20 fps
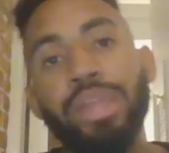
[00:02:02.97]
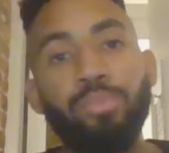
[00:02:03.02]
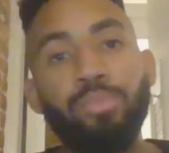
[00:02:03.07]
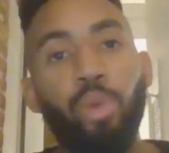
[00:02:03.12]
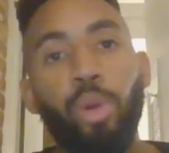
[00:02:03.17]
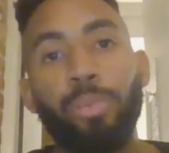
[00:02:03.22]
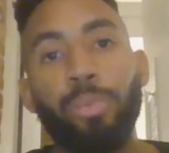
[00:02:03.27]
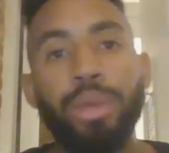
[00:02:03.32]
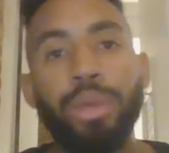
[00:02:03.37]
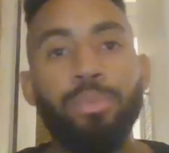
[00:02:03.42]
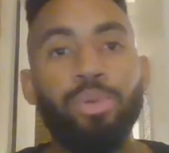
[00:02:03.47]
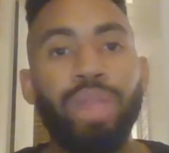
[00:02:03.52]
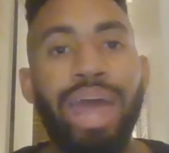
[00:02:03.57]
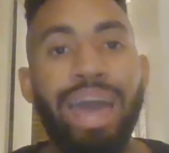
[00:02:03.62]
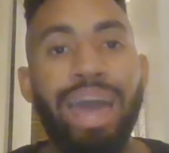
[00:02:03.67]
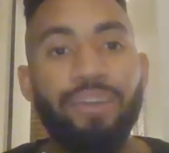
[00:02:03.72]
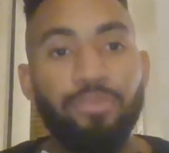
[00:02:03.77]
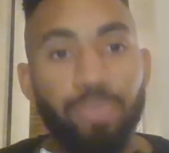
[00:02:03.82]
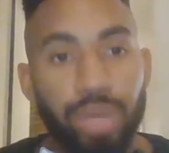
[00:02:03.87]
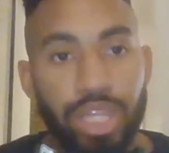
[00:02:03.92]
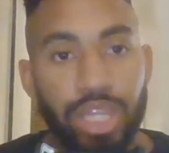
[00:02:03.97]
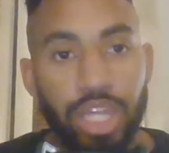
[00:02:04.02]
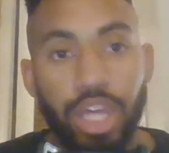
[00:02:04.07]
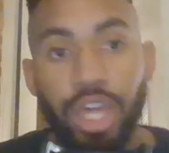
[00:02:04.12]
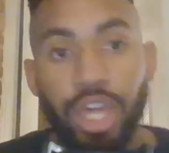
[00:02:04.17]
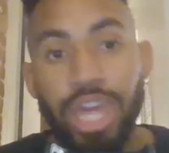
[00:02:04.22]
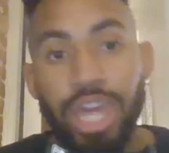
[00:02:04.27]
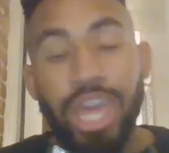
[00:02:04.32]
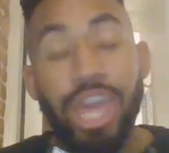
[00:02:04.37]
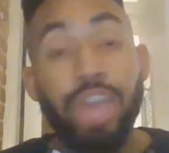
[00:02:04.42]
in more people that have money.
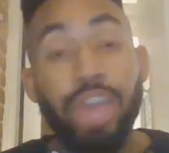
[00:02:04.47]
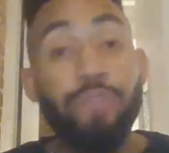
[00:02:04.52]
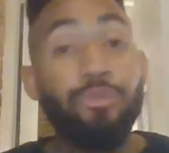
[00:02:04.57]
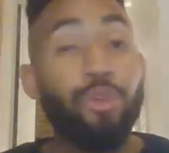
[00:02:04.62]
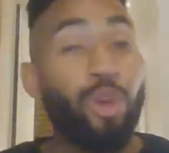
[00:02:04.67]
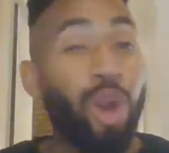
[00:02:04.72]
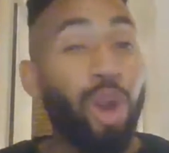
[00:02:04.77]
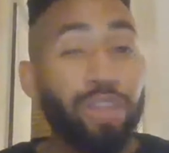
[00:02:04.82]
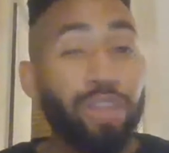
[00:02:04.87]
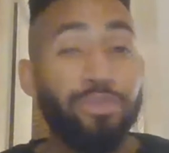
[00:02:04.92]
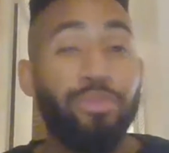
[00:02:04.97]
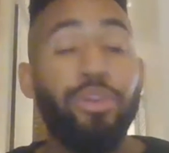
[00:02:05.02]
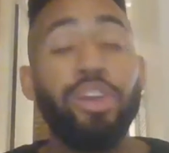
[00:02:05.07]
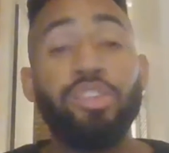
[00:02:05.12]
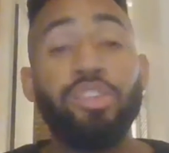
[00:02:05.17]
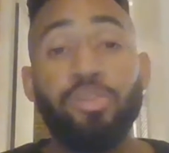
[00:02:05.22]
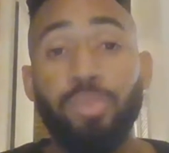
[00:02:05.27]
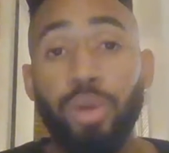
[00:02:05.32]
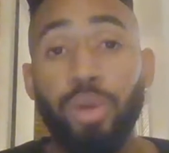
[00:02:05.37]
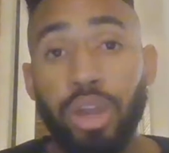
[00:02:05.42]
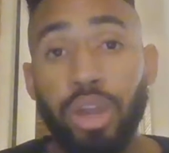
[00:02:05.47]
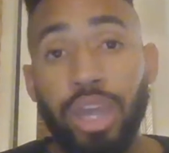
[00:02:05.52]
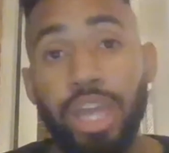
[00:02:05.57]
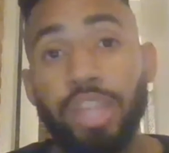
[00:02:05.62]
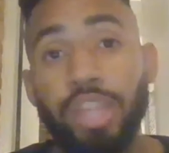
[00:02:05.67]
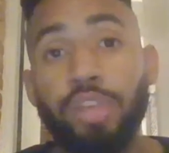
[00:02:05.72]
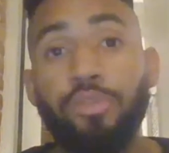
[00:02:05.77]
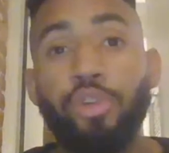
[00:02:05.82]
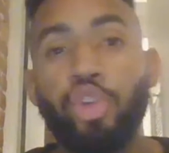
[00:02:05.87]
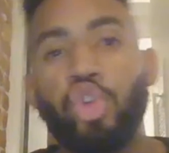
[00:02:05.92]
If you're on Facebook
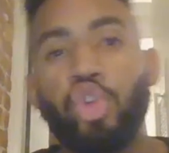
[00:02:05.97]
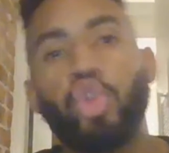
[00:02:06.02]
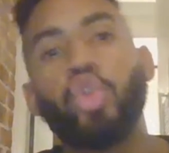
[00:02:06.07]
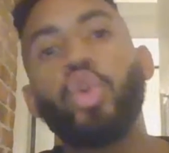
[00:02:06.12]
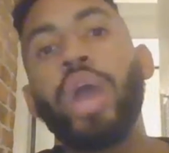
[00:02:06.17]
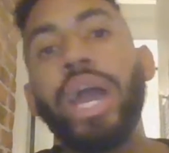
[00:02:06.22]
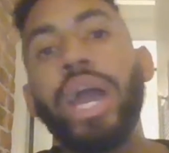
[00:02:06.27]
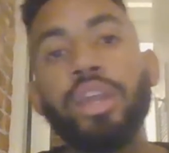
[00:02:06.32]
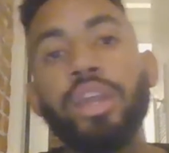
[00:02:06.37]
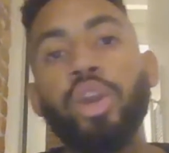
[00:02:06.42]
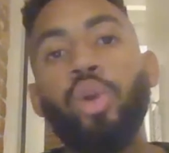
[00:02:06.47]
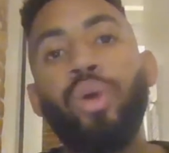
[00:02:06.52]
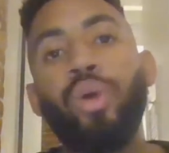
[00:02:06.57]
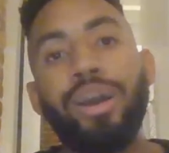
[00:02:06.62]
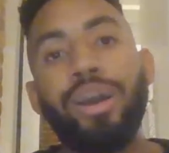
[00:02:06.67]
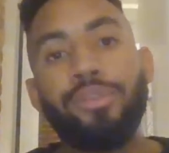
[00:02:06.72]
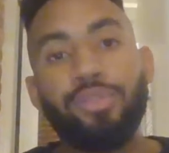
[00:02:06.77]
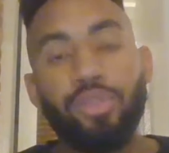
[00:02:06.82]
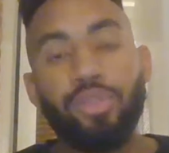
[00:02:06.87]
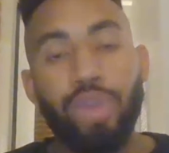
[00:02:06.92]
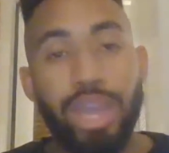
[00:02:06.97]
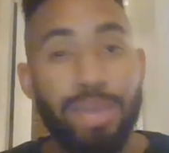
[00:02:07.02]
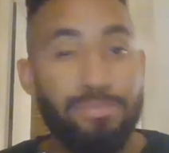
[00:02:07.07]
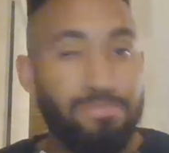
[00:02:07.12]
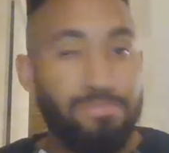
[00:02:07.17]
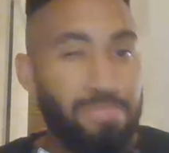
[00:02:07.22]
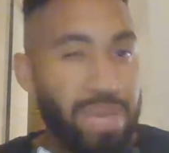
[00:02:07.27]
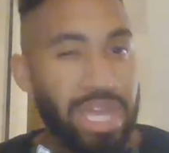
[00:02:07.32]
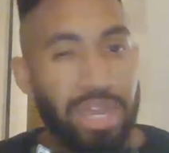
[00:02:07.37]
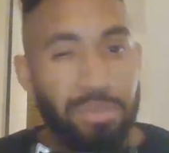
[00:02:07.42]
and if you're trying to go after a
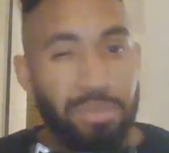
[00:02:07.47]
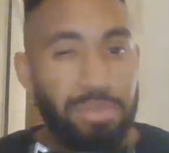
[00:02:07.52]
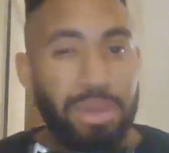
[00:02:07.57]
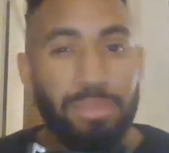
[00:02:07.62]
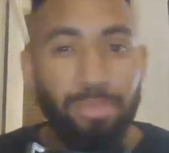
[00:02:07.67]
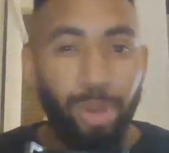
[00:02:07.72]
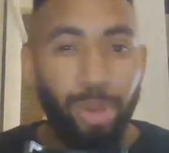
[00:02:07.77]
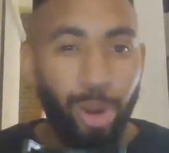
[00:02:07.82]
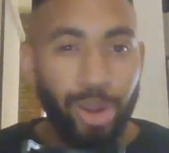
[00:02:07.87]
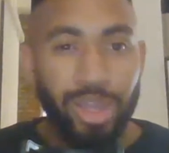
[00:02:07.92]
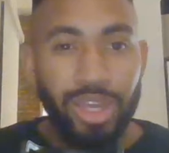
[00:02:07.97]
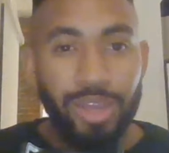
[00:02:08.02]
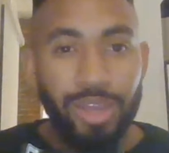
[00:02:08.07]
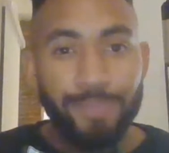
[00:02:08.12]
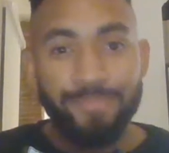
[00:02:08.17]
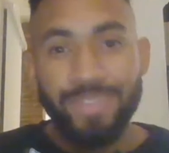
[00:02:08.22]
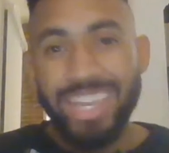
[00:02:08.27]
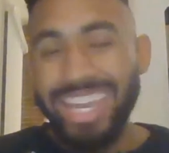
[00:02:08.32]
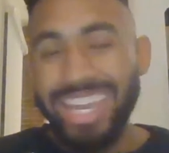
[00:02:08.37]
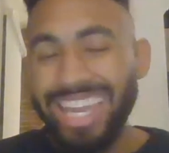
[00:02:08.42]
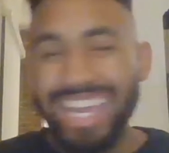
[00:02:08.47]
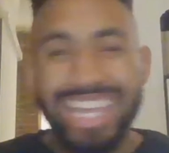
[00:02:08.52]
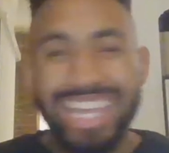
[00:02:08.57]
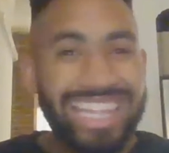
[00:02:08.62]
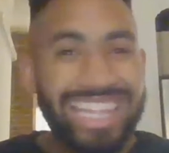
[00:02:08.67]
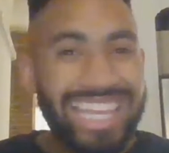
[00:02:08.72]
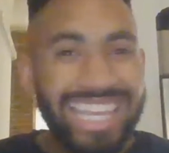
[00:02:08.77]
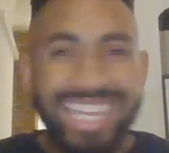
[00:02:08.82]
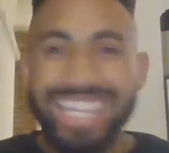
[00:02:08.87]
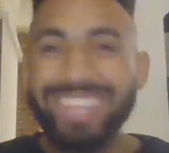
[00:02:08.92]
B2B market,
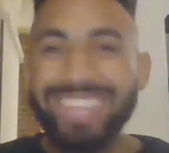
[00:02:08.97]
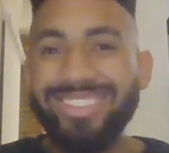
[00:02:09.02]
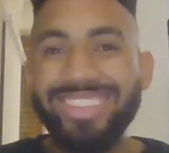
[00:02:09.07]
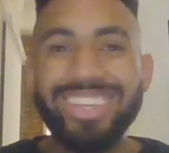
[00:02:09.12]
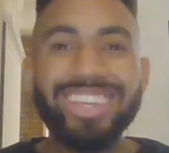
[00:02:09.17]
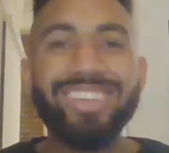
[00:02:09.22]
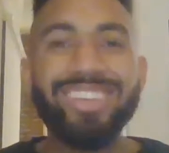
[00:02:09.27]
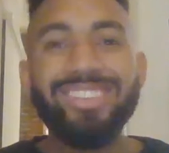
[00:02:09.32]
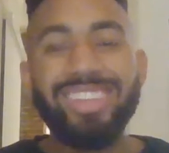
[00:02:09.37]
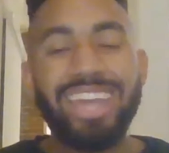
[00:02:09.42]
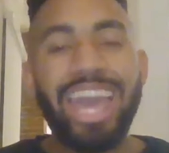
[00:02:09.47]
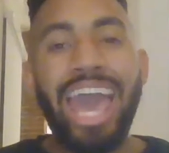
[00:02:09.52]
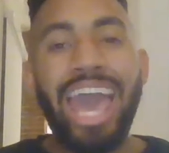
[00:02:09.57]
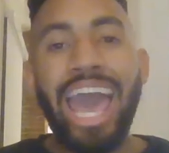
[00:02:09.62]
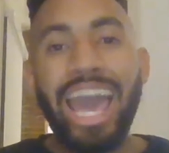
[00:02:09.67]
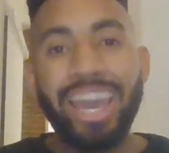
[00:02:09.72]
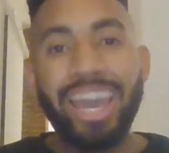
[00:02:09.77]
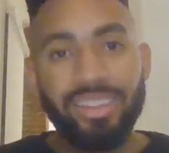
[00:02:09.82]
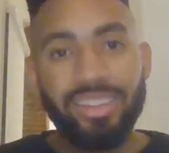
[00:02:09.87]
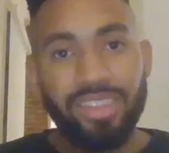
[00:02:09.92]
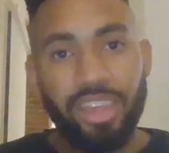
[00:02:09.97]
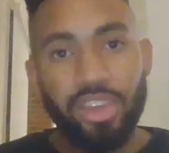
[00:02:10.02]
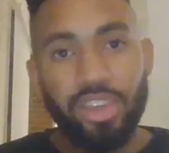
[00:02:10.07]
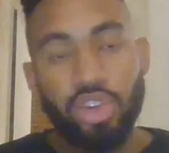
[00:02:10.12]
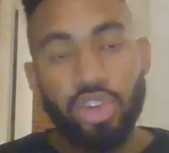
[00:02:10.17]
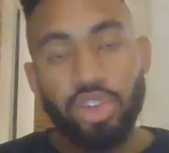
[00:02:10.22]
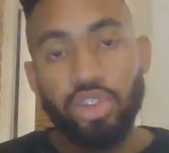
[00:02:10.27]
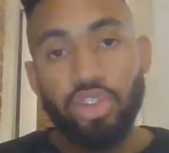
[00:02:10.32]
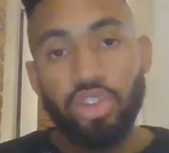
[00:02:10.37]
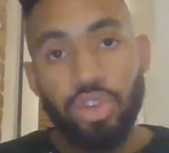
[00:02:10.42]
an easy hack that you
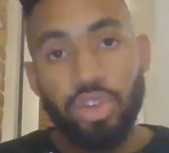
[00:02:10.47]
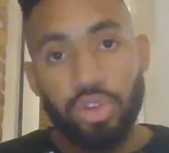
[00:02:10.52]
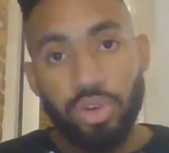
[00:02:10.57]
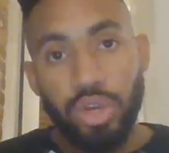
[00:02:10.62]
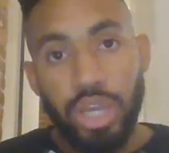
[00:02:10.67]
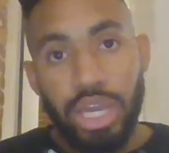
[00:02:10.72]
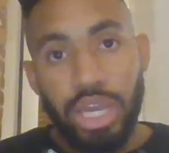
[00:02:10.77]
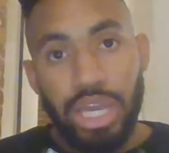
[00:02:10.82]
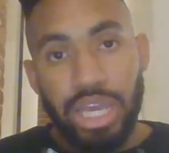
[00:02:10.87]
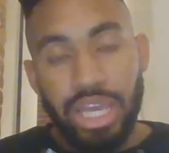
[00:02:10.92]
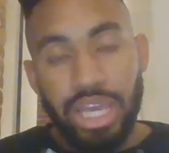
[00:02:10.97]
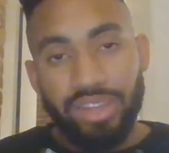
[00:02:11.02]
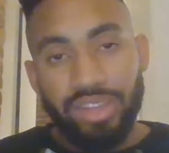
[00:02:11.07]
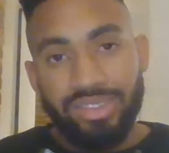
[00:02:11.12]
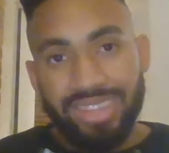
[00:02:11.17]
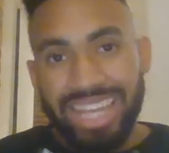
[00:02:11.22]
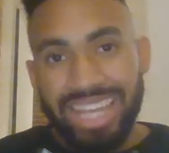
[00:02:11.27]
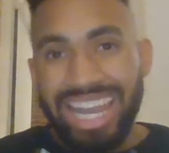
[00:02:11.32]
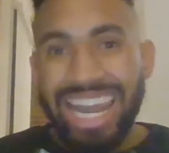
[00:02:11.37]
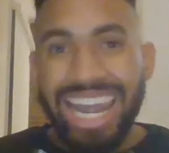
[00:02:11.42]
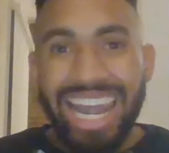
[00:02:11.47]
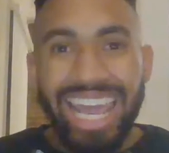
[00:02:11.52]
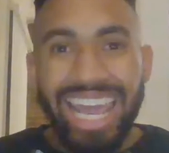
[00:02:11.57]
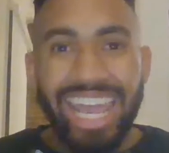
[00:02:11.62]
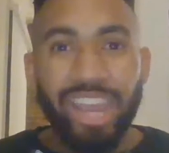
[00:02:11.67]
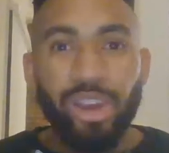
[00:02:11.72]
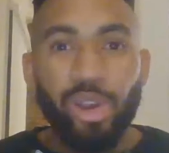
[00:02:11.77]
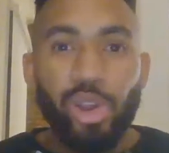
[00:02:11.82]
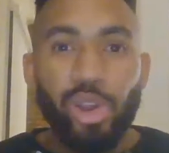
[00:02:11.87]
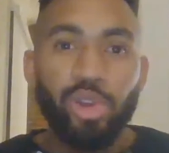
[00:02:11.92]
can do is to
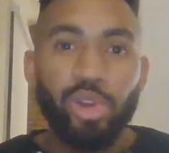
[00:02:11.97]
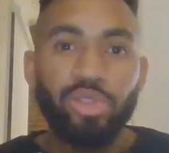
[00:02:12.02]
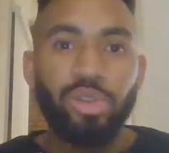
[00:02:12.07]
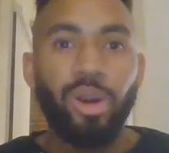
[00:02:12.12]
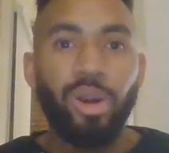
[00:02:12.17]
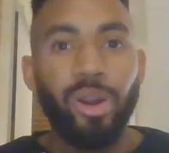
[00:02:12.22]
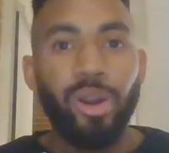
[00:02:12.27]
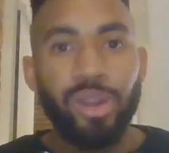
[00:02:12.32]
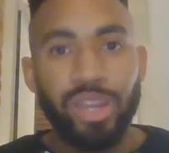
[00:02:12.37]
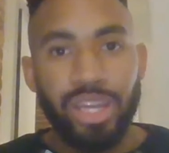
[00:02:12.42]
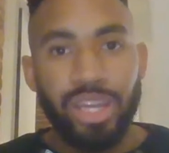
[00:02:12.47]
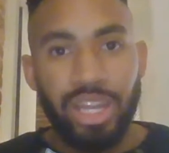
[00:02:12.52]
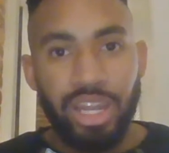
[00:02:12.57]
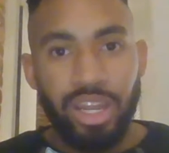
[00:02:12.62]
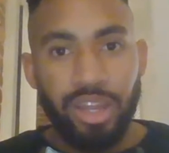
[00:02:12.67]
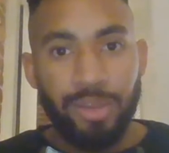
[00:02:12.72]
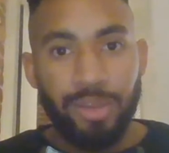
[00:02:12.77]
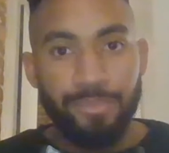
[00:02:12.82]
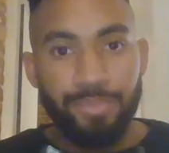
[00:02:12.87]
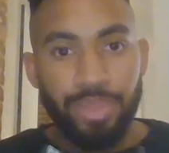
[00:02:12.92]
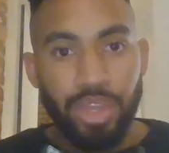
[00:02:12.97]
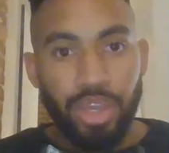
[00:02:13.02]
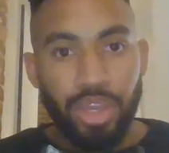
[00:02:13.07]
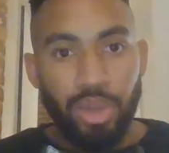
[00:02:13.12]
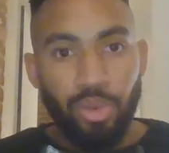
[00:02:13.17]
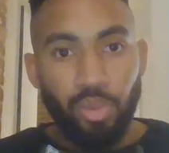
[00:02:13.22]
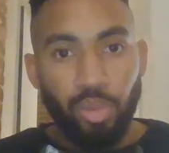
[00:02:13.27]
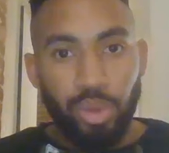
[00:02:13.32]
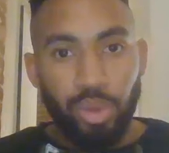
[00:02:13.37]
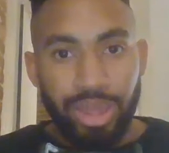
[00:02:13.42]
layer your targeting
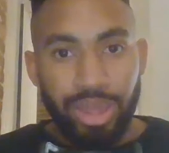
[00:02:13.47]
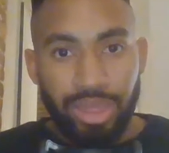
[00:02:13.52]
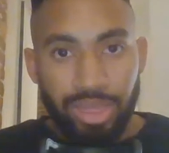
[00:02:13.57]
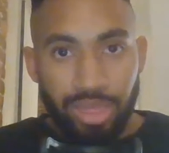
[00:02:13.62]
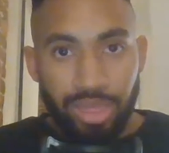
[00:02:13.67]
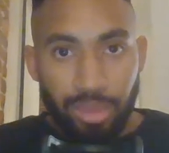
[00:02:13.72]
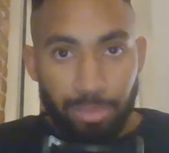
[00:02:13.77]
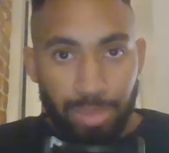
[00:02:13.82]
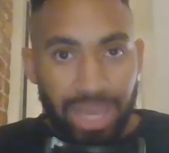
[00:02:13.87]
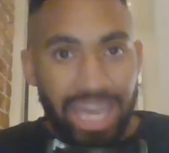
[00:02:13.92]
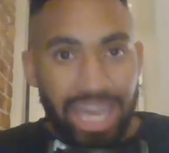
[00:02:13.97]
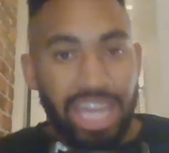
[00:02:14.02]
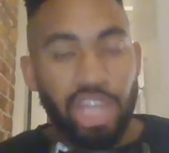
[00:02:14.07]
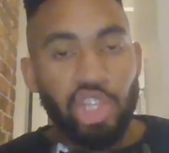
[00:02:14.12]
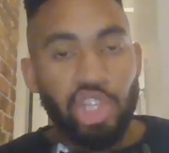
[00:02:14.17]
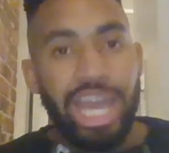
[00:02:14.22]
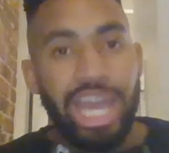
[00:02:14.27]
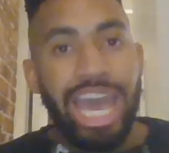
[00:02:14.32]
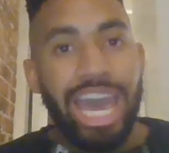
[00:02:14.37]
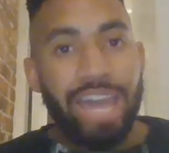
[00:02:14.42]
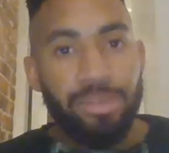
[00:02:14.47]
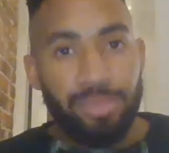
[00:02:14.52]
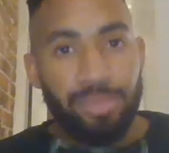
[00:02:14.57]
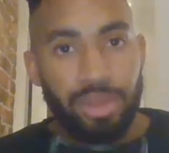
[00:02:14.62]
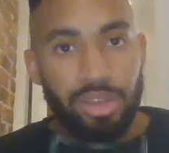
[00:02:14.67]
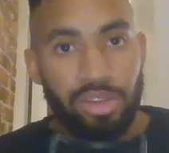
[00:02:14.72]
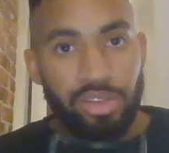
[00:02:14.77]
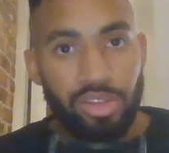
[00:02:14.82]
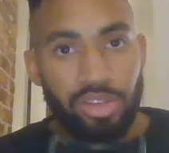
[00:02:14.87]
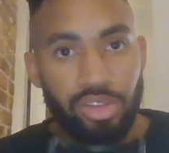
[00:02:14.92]
with page
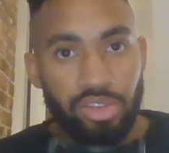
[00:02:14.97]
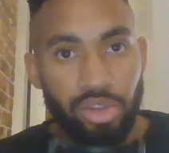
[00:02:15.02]
admins.